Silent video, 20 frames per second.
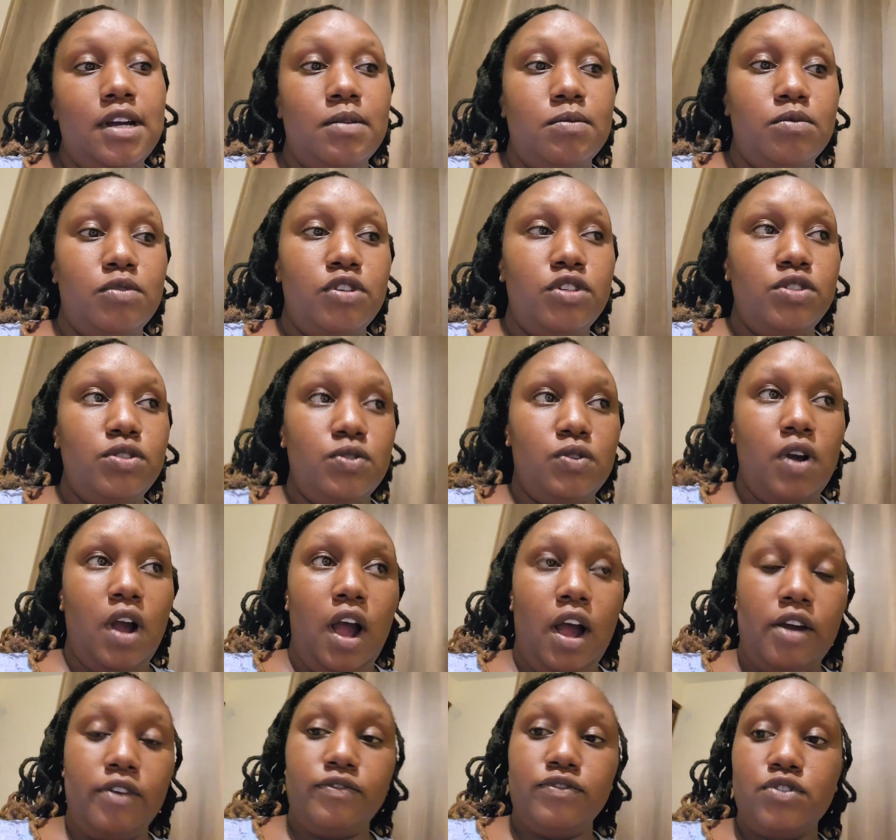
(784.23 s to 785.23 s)
I'm going to
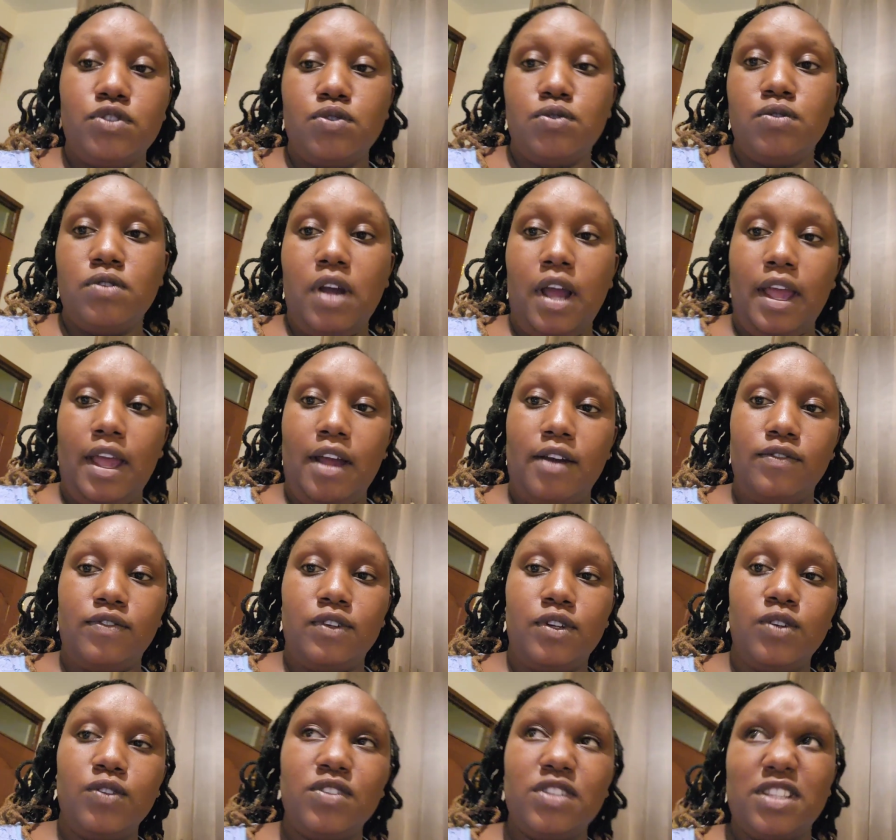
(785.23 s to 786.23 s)
have to I have
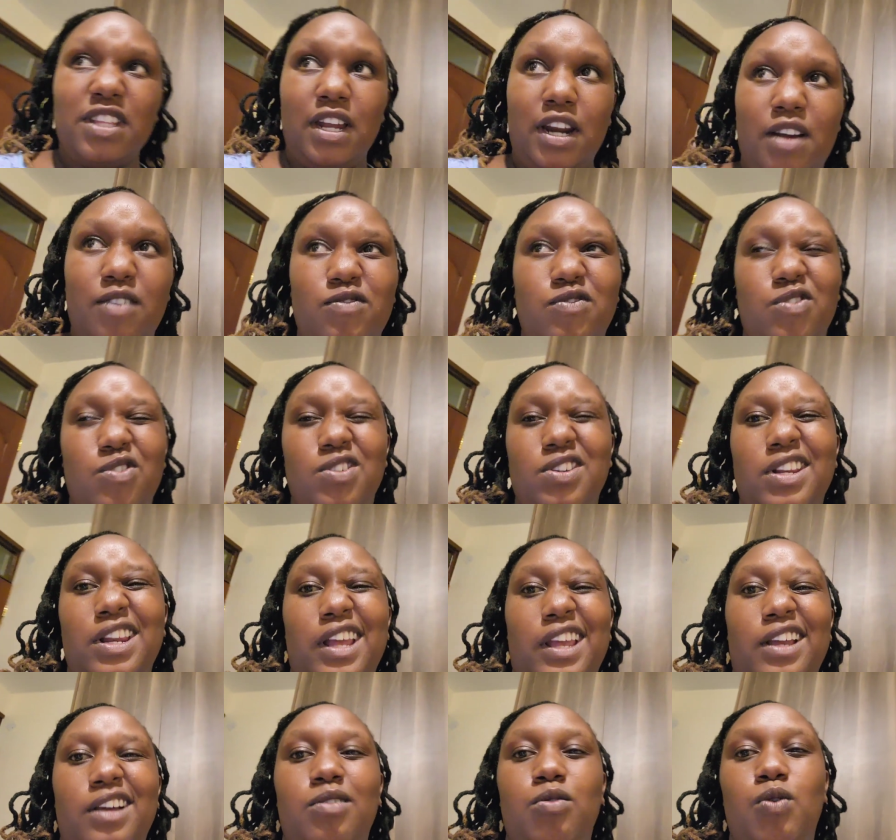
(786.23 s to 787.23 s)
clothes that I've worn
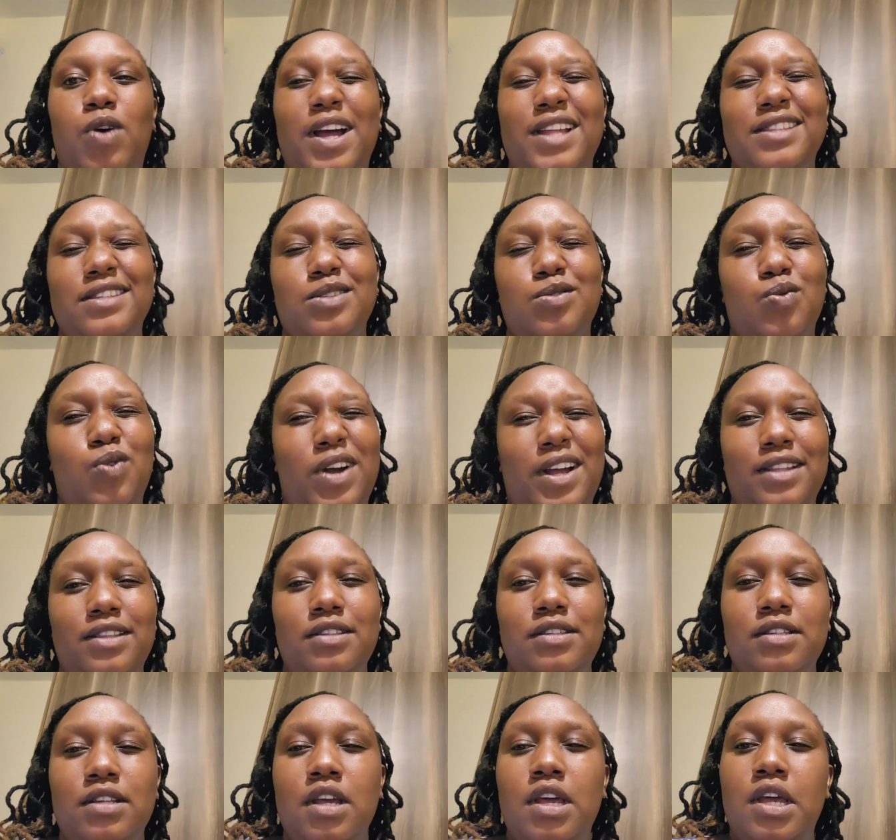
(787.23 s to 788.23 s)
like once
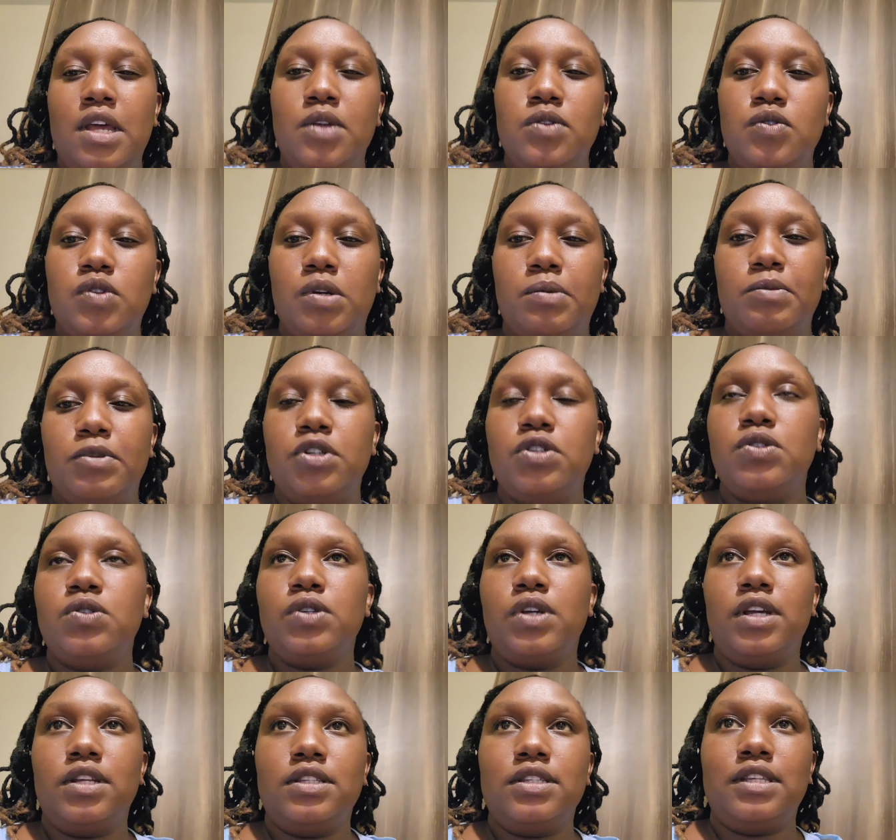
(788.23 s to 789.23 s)
once so I'm going to
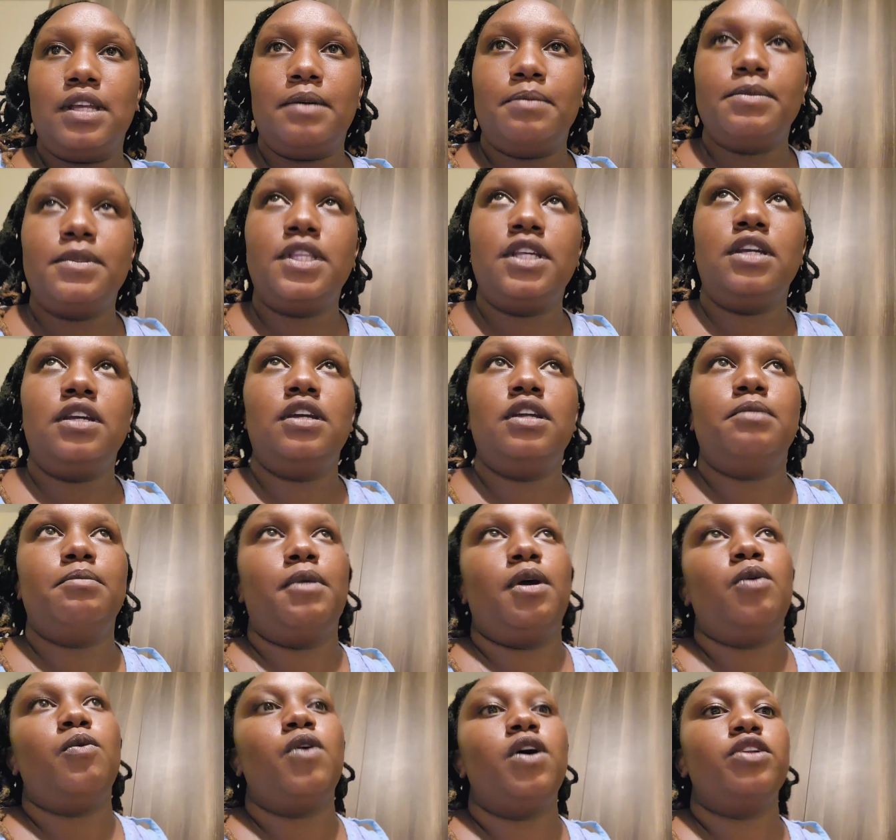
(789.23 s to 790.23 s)
get something in
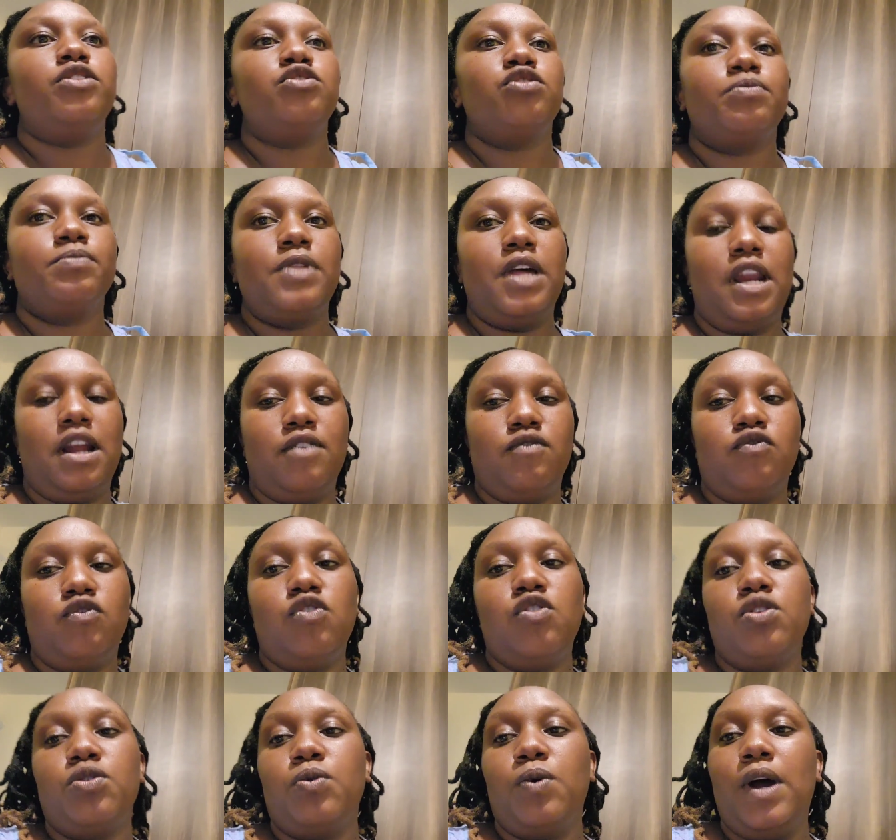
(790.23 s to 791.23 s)
my wardrobe that I've
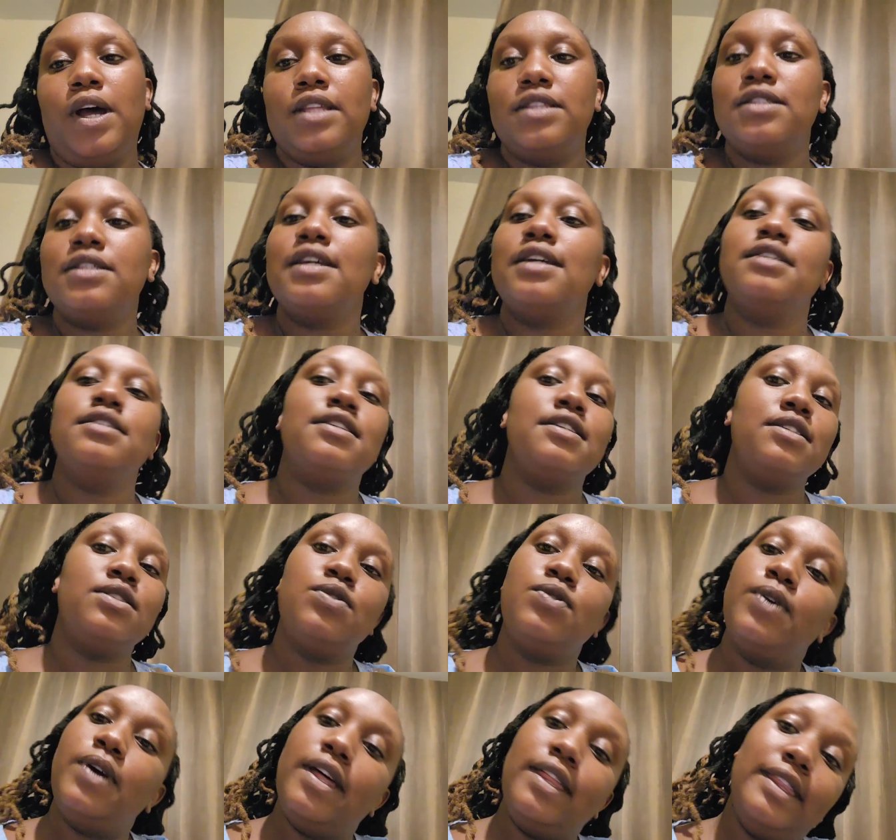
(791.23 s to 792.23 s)
worn once and just
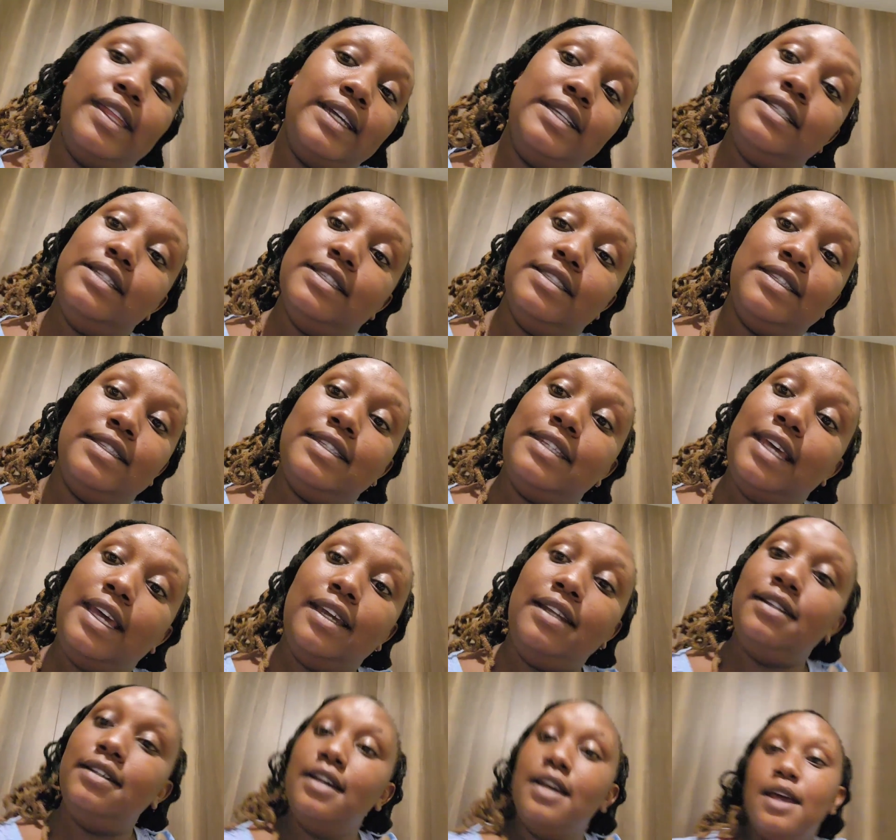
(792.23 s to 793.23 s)
wear that
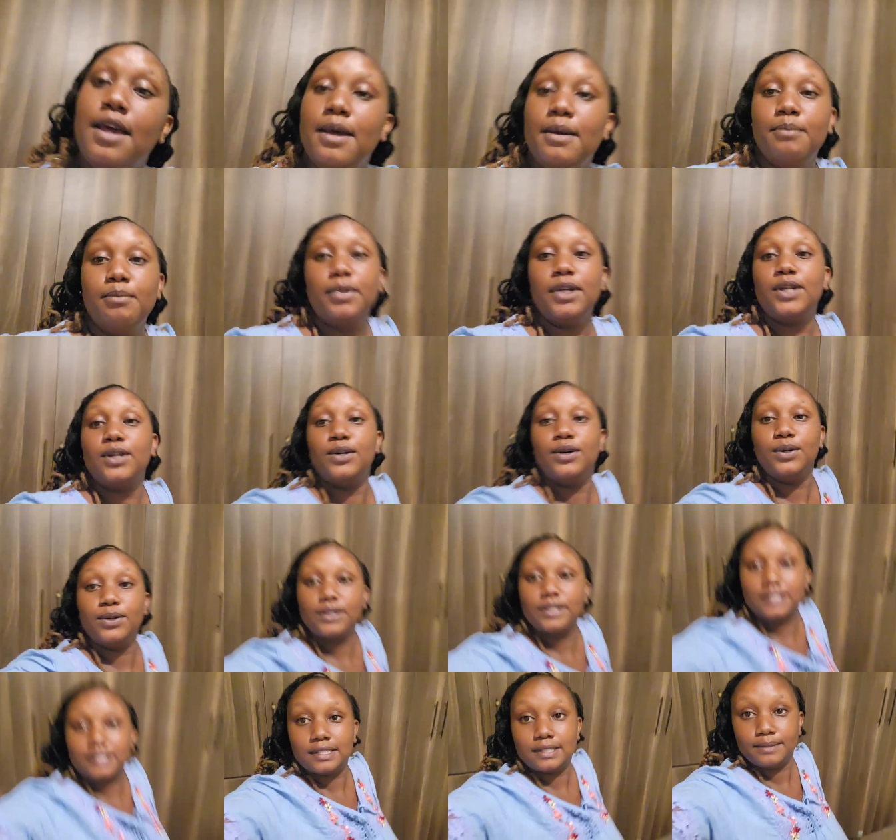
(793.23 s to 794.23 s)
instead
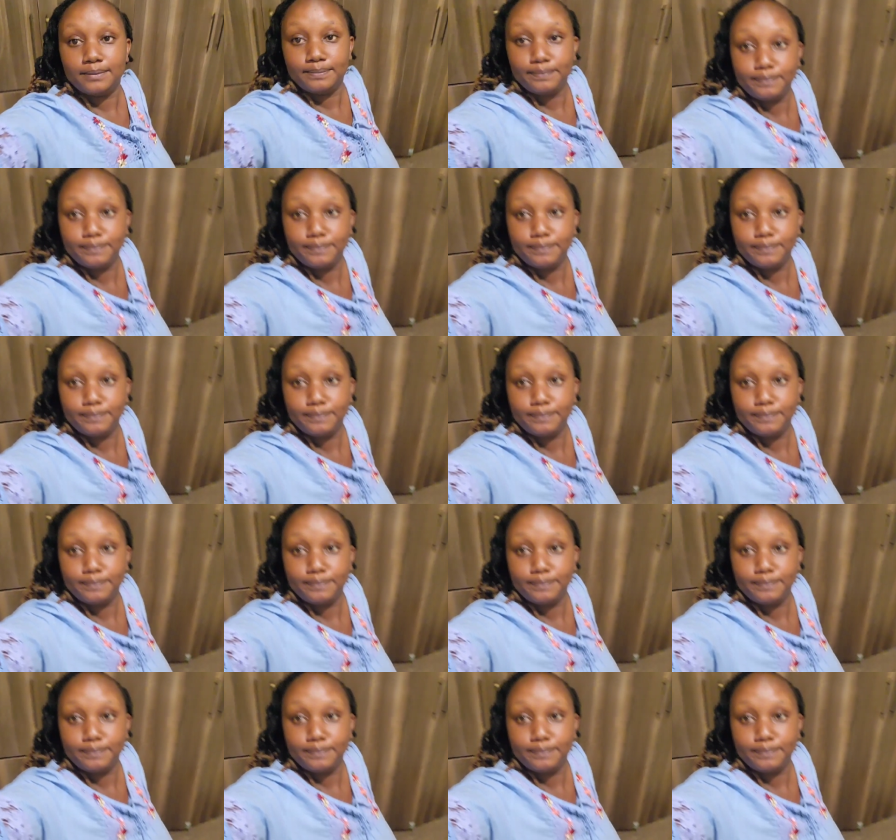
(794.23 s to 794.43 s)
because